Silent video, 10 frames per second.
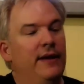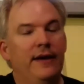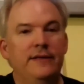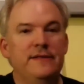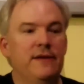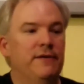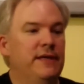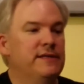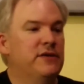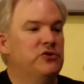And so
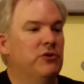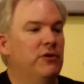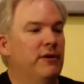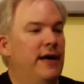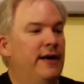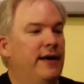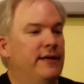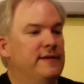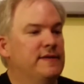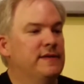these controller
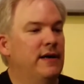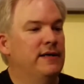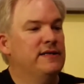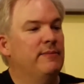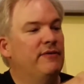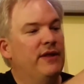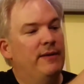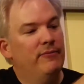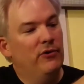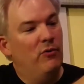add-ons, some of
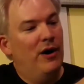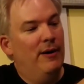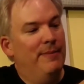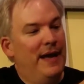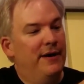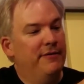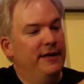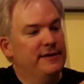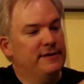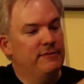them require
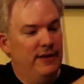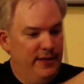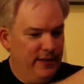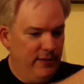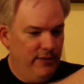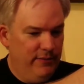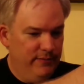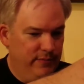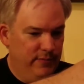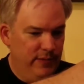batteries. Well, I think
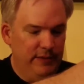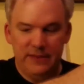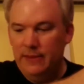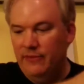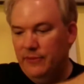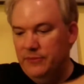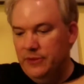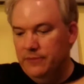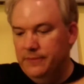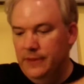some of them
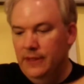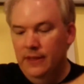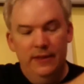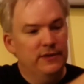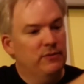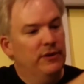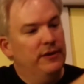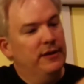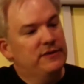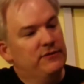do. So
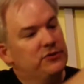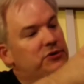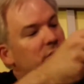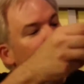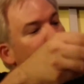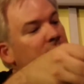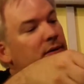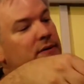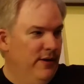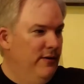put your batteries in
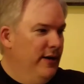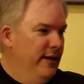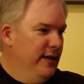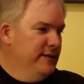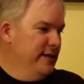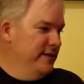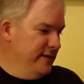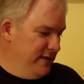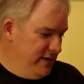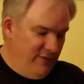there. All right, that's
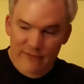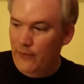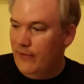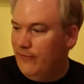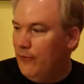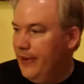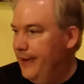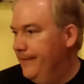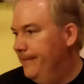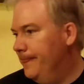N64 for you.
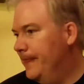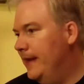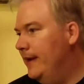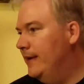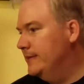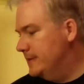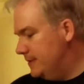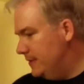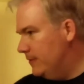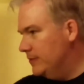And
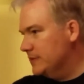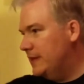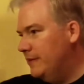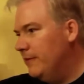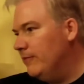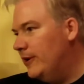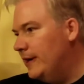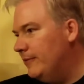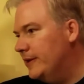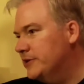there's another one I
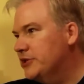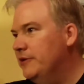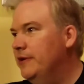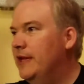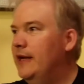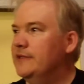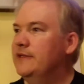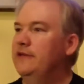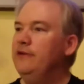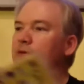want to show you that has to
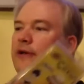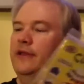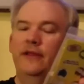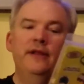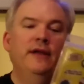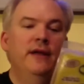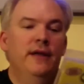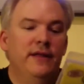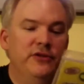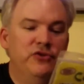do with
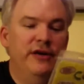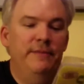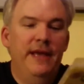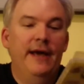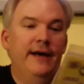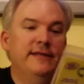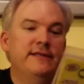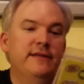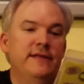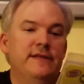the Dreamcast,
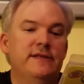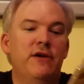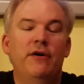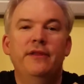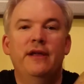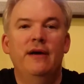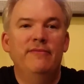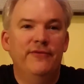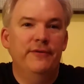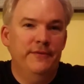and this is called the
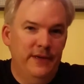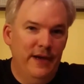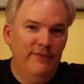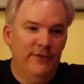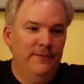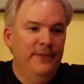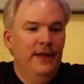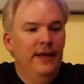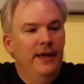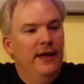Comfort Cover.
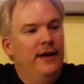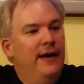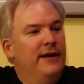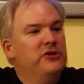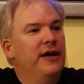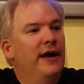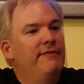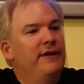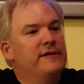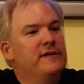And I actually have
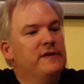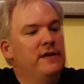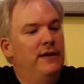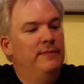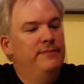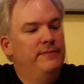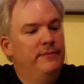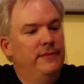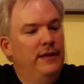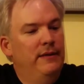this
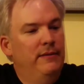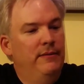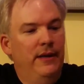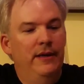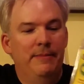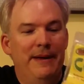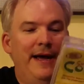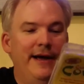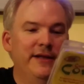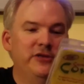in the
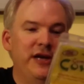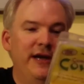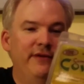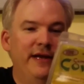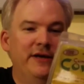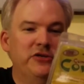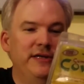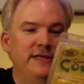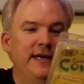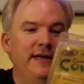package. I haven't actually
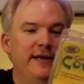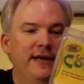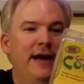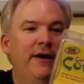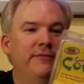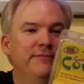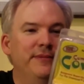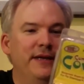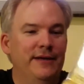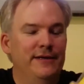taken it out
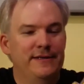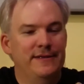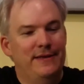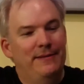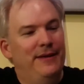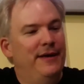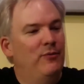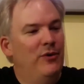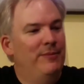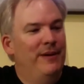because I'm like,
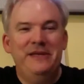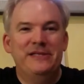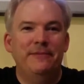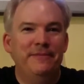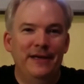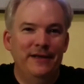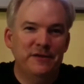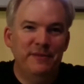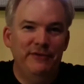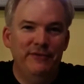well, maybe someday this will
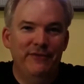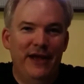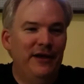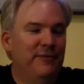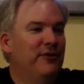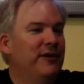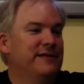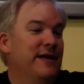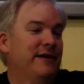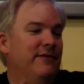be valuable, because
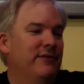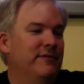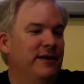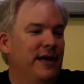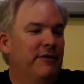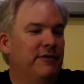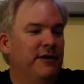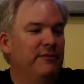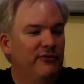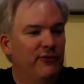I had never encountered
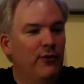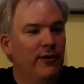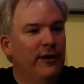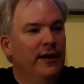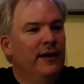it before.